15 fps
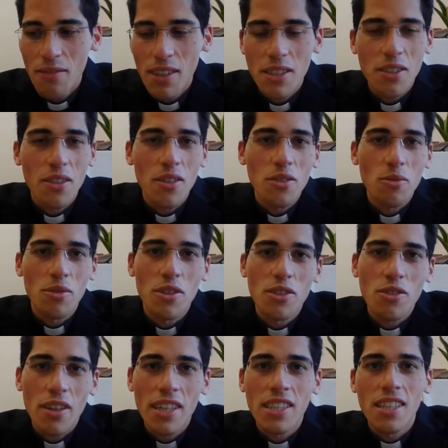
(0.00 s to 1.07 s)
videos will
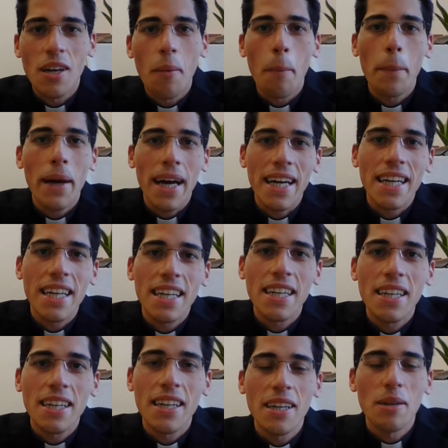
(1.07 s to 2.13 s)
just try to unpack
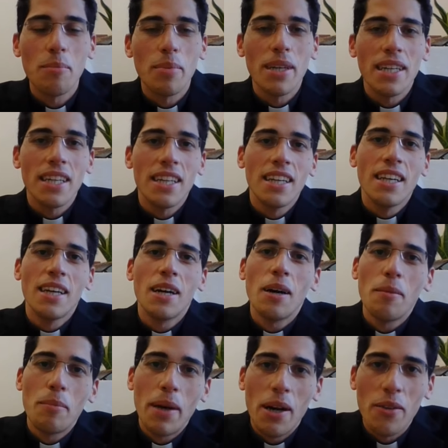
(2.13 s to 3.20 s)
a bit
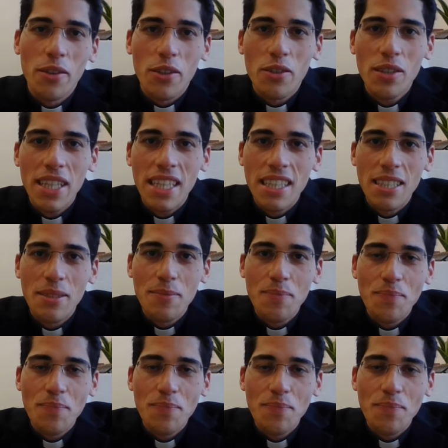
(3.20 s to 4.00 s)
about the creed.